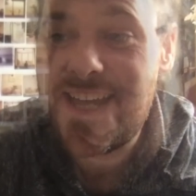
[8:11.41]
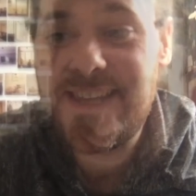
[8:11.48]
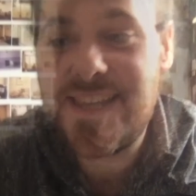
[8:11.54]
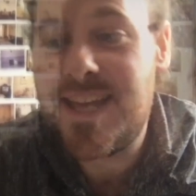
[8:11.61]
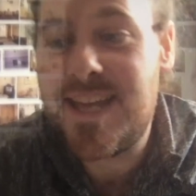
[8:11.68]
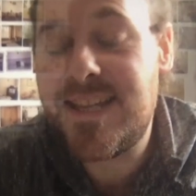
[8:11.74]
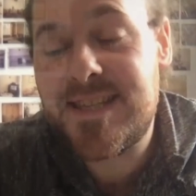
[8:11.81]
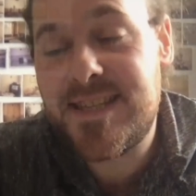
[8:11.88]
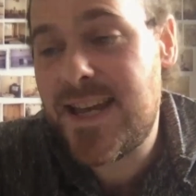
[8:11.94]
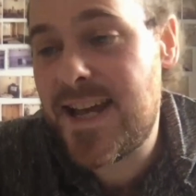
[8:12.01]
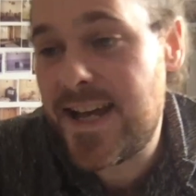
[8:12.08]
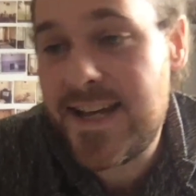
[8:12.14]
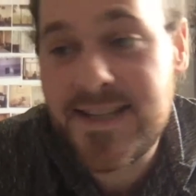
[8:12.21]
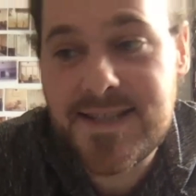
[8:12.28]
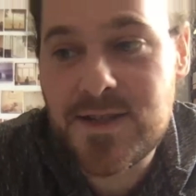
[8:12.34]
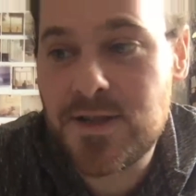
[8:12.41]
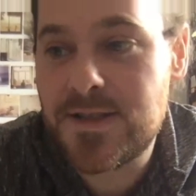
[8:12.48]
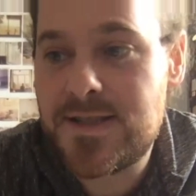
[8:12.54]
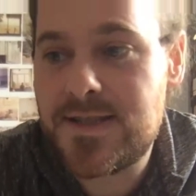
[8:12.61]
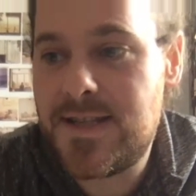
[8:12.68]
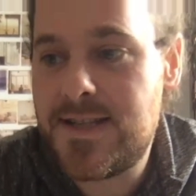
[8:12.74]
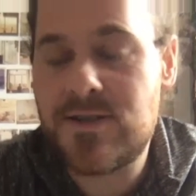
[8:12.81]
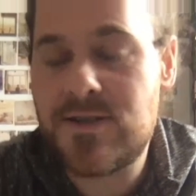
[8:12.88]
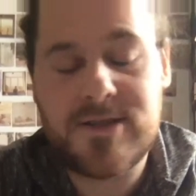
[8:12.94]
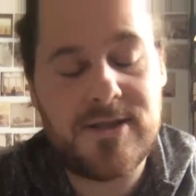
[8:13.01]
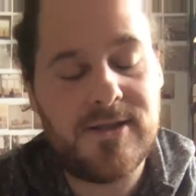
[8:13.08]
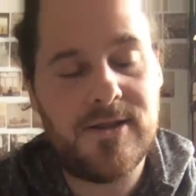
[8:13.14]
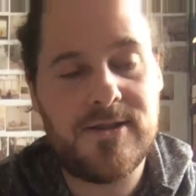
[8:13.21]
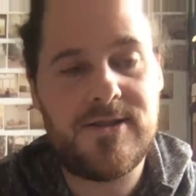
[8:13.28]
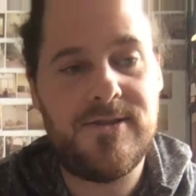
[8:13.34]
It's
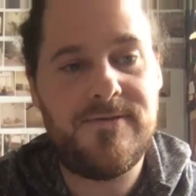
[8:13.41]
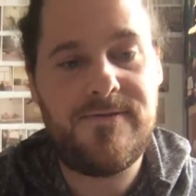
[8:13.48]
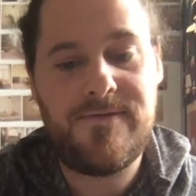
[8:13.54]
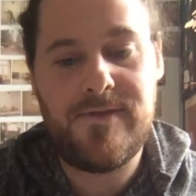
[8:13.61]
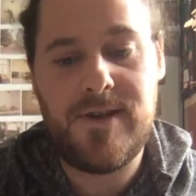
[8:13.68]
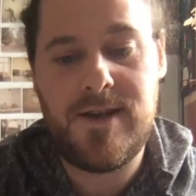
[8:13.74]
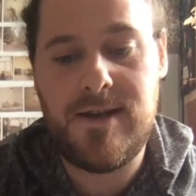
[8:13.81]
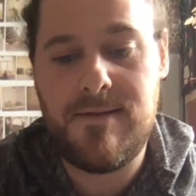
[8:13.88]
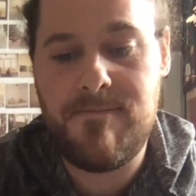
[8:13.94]
got a lot of